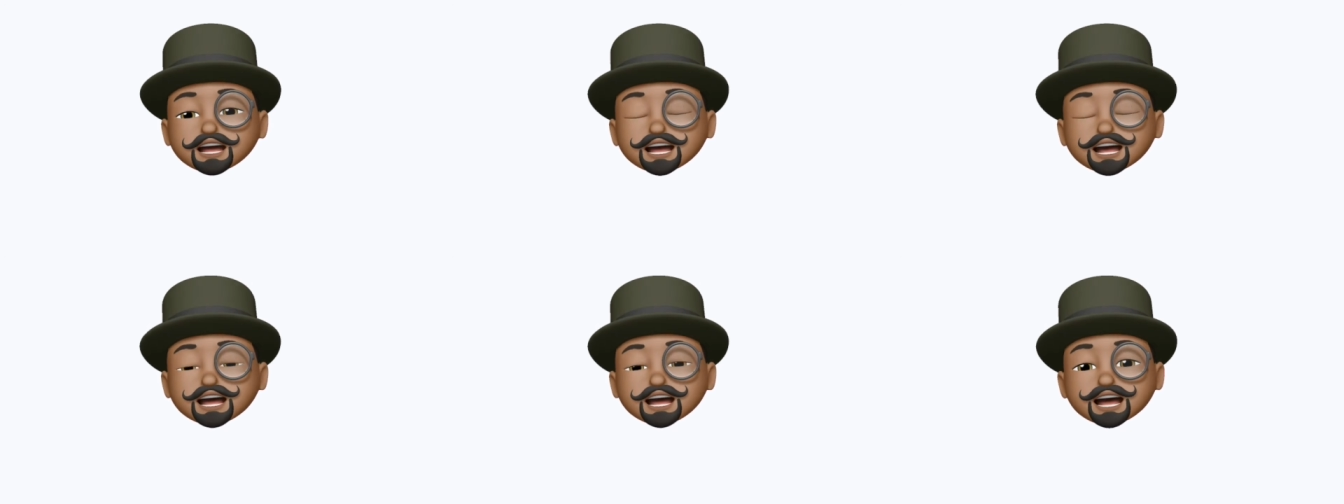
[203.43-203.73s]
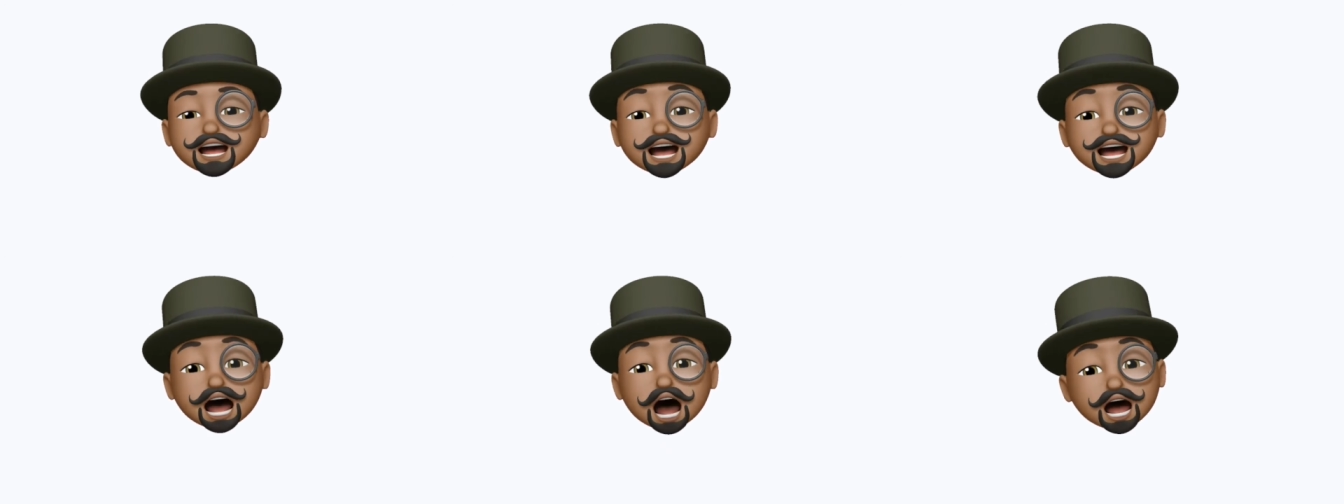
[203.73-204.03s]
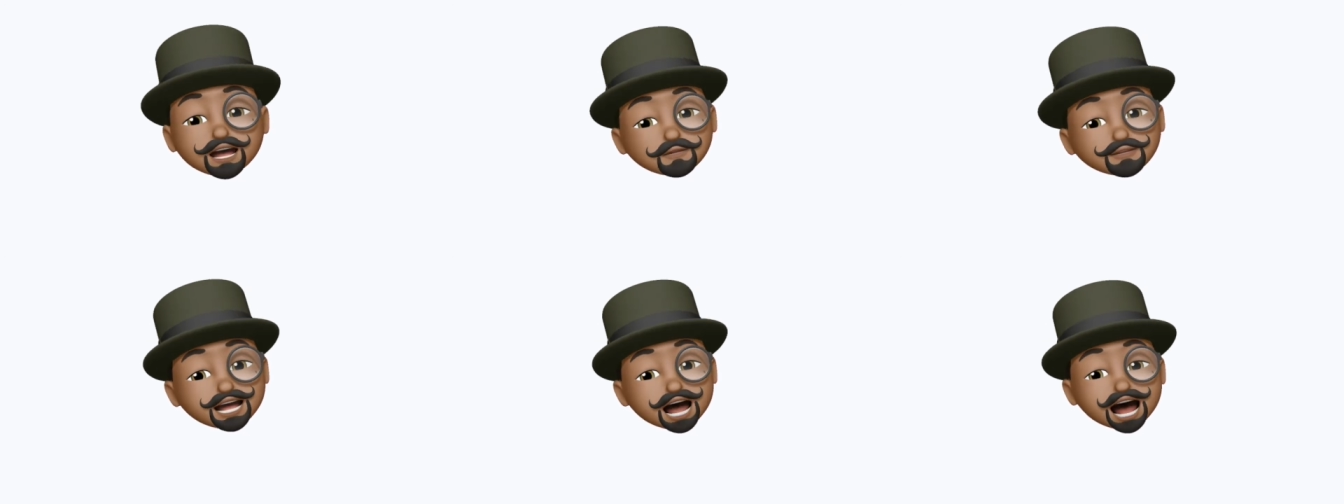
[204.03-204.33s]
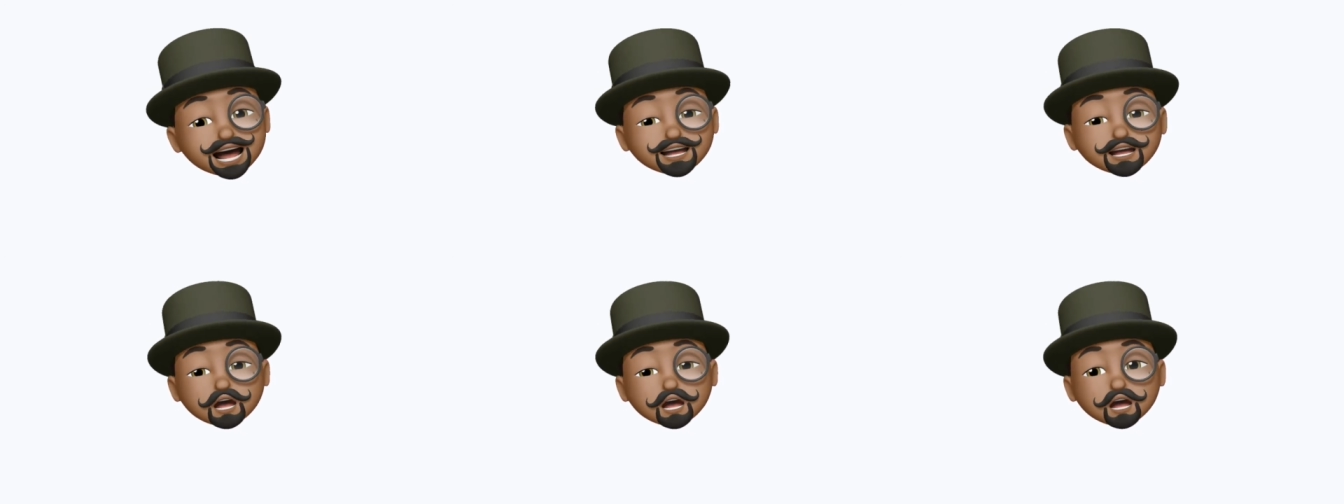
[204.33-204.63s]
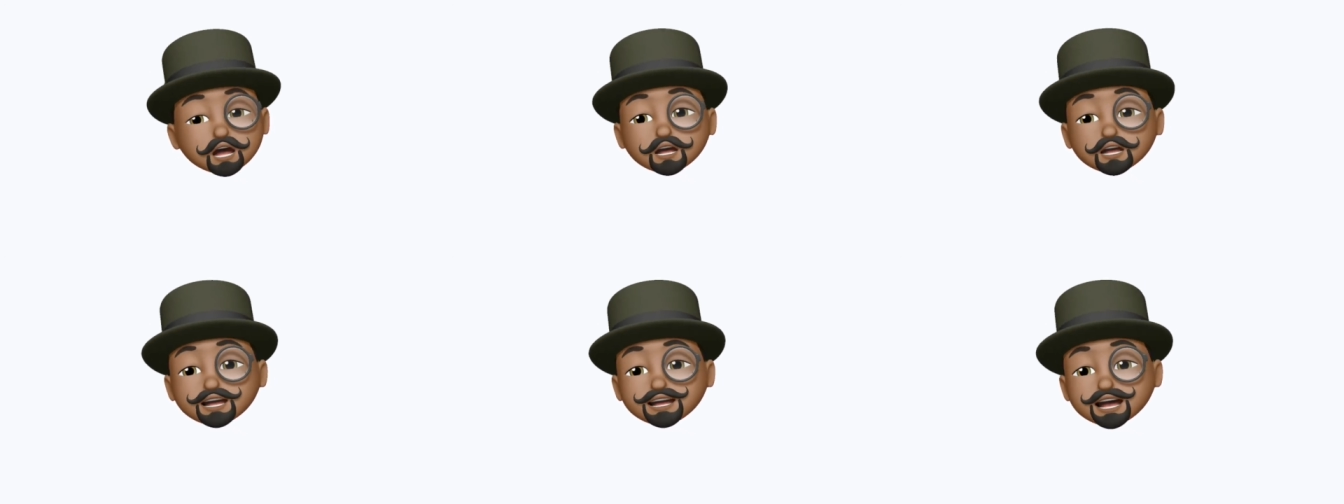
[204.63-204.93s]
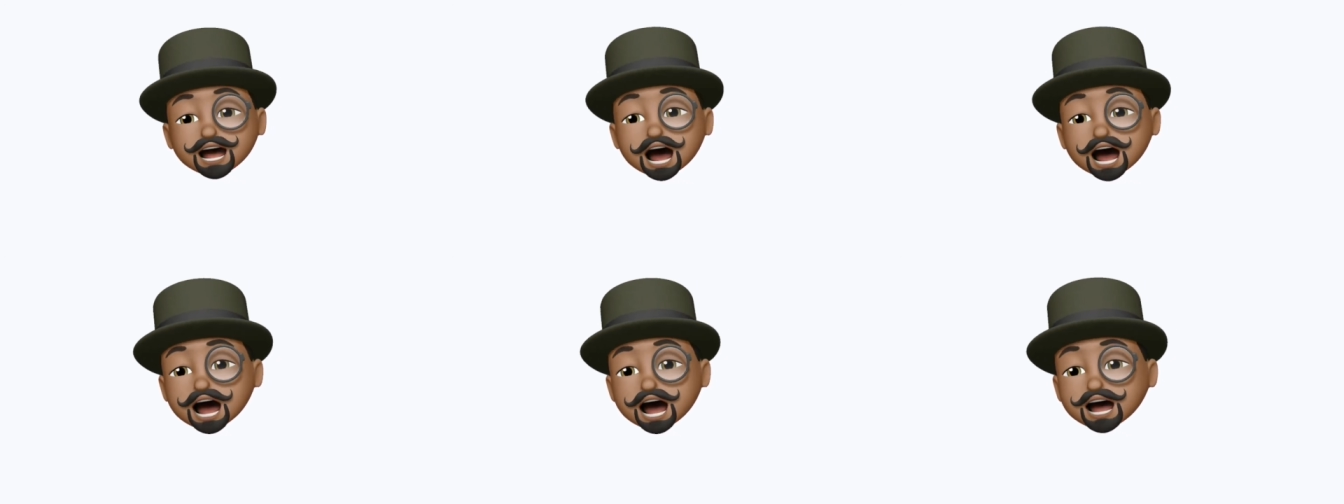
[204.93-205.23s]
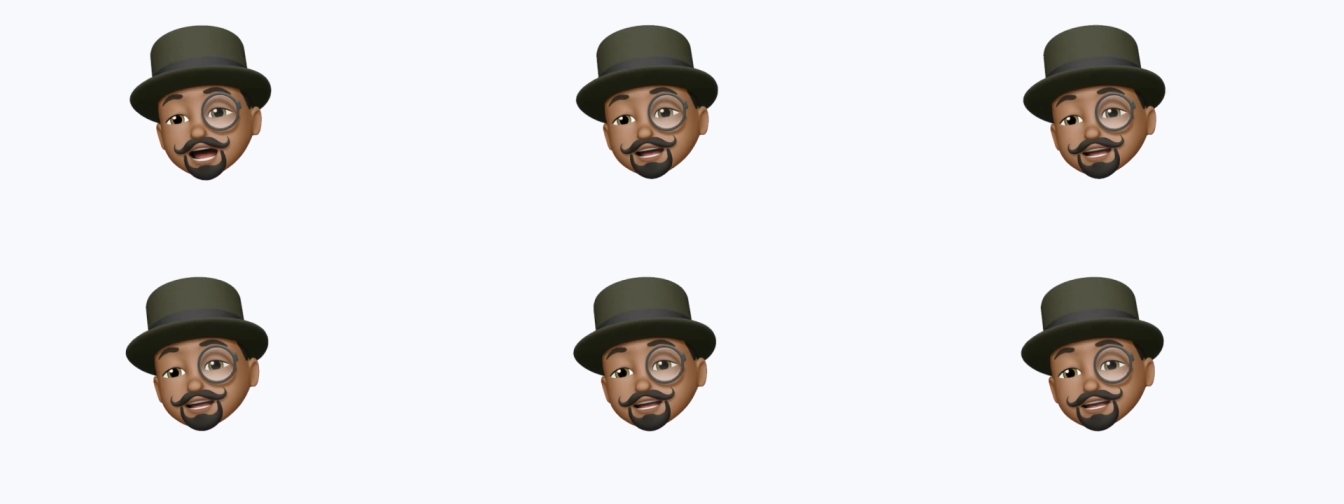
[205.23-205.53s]
And I'm not all
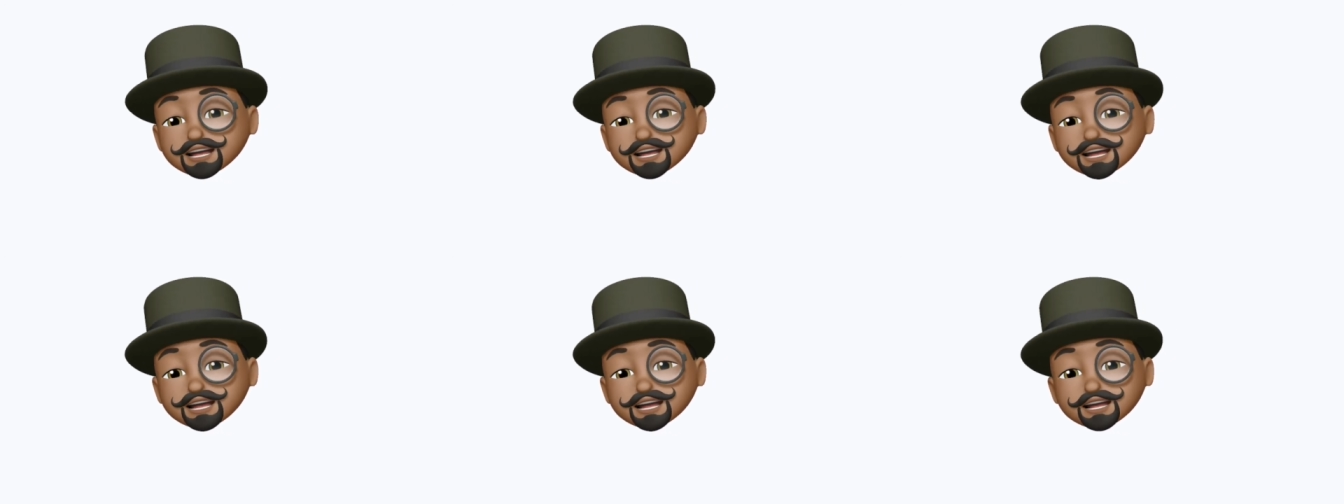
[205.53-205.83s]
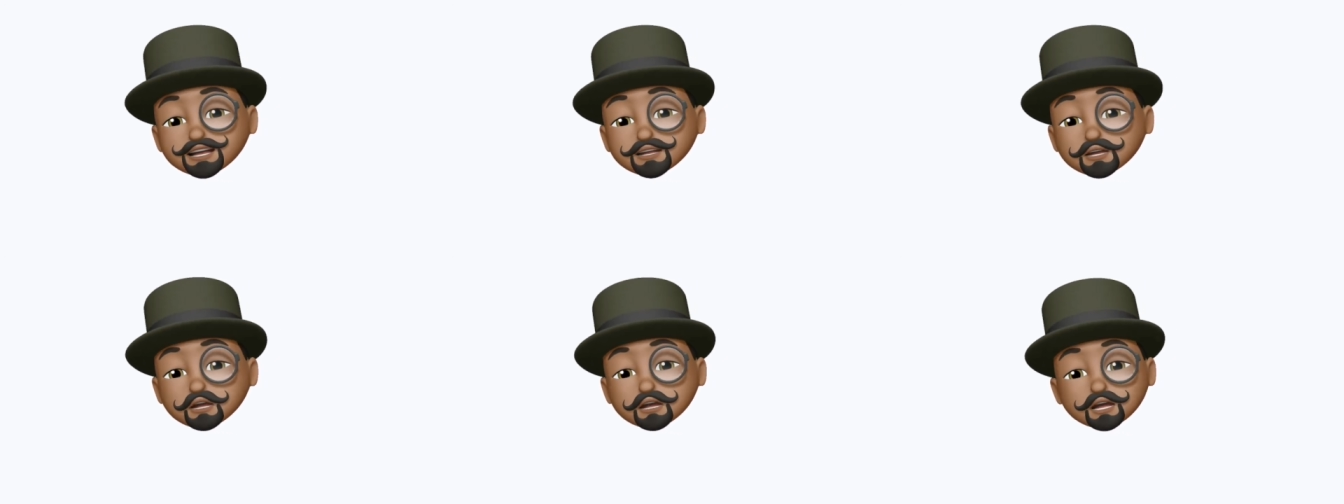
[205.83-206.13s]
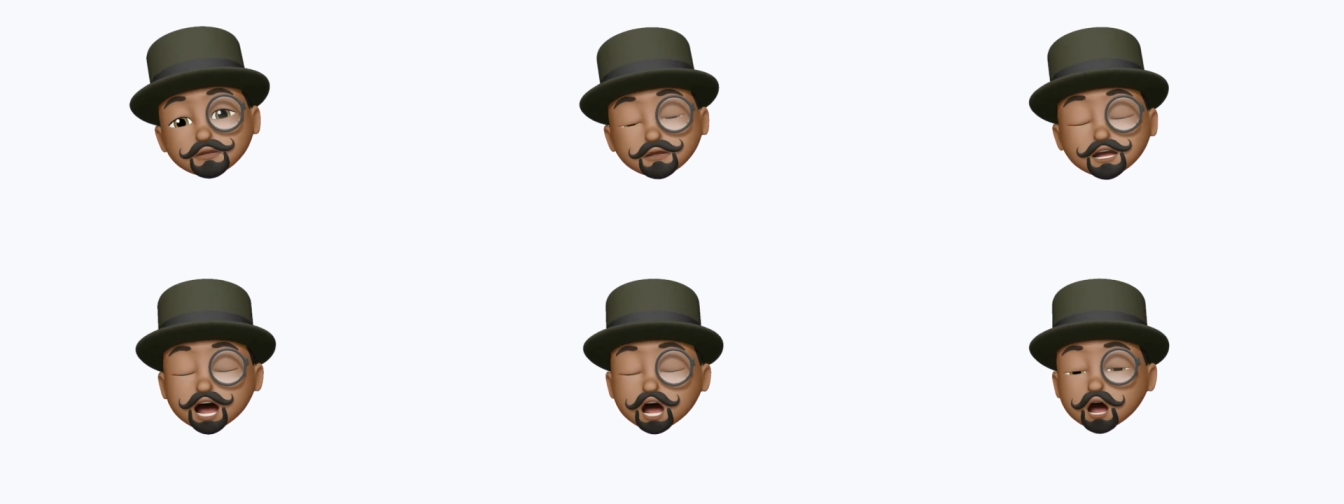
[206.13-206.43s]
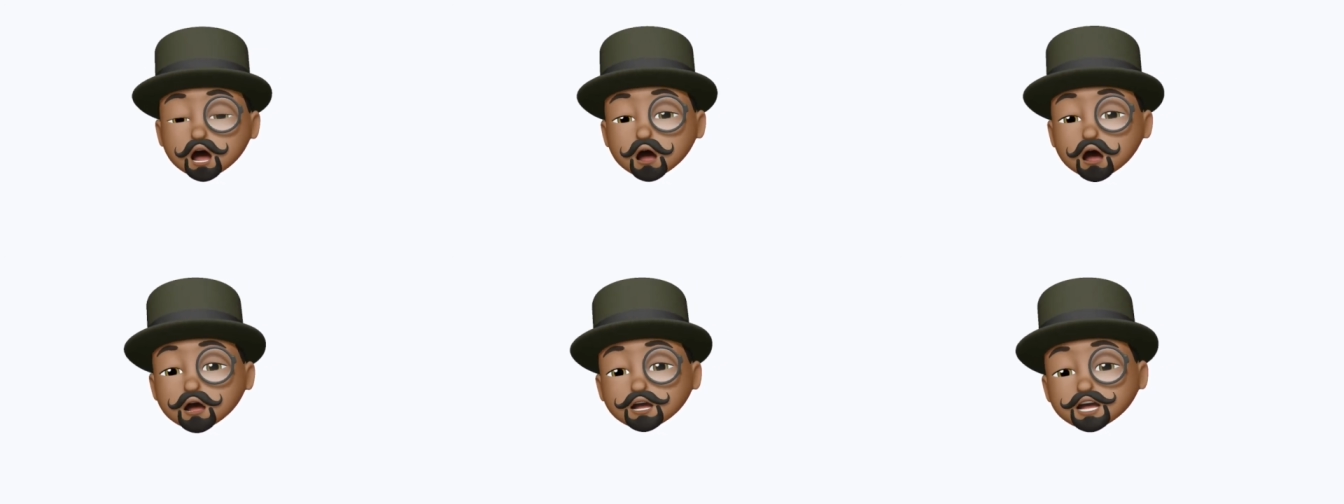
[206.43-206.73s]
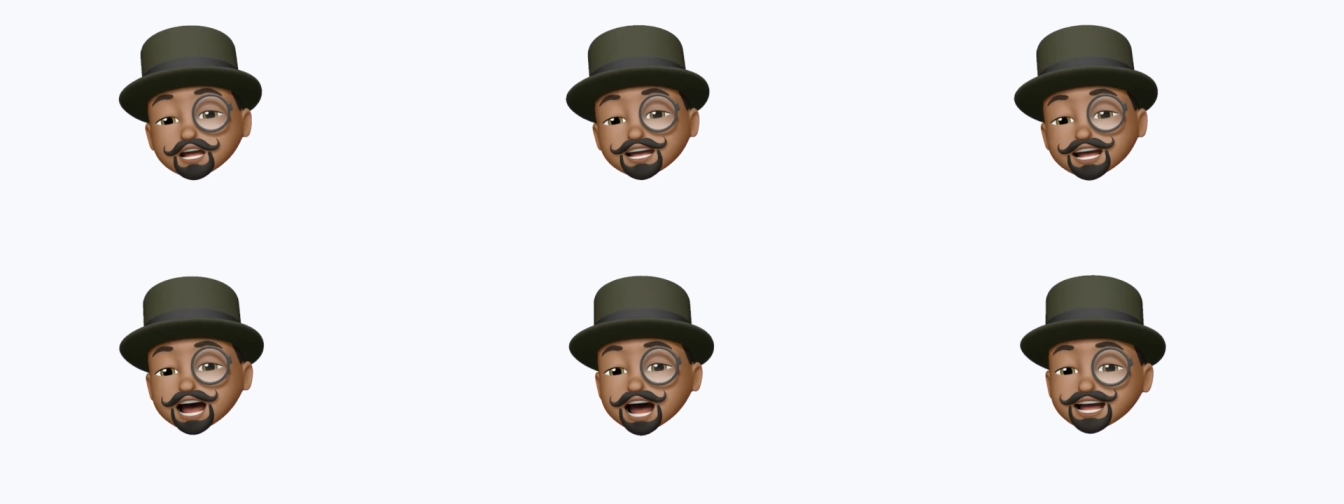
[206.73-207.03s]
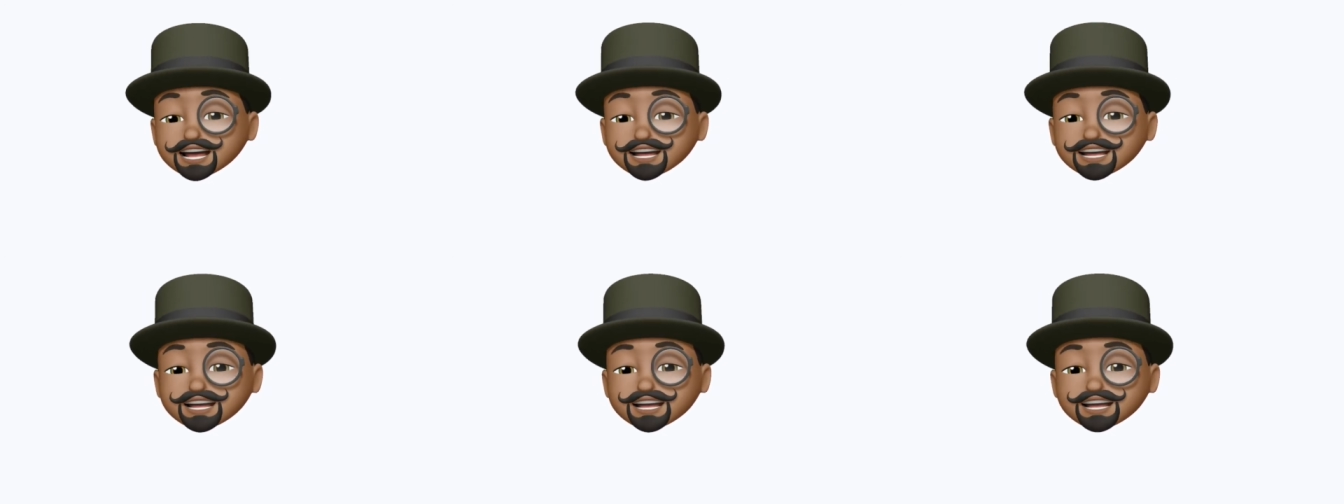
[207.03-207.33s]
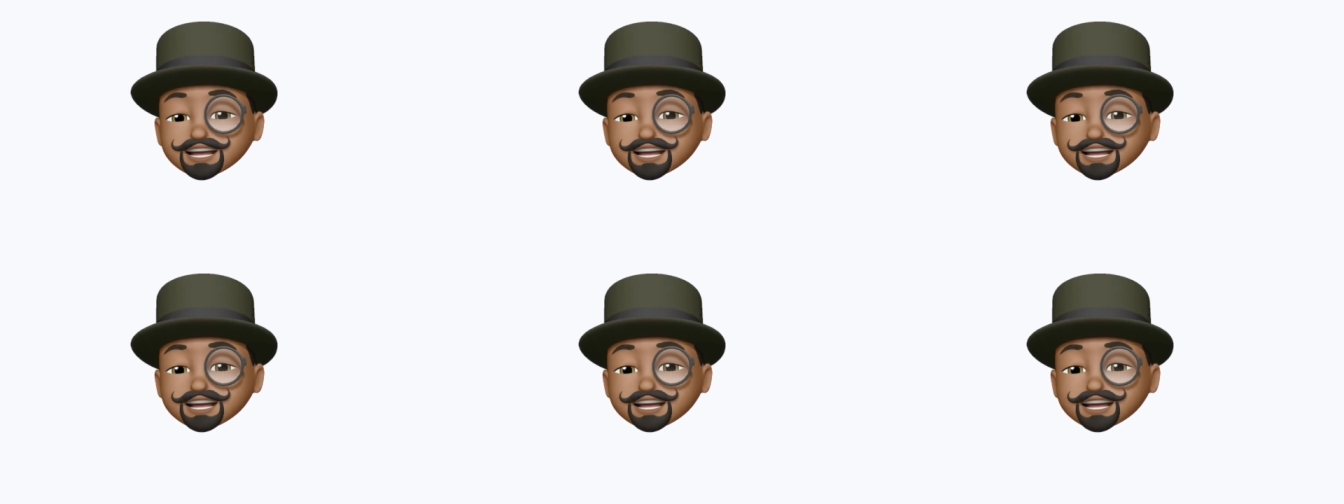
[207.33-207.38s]
kind, nor am I all light.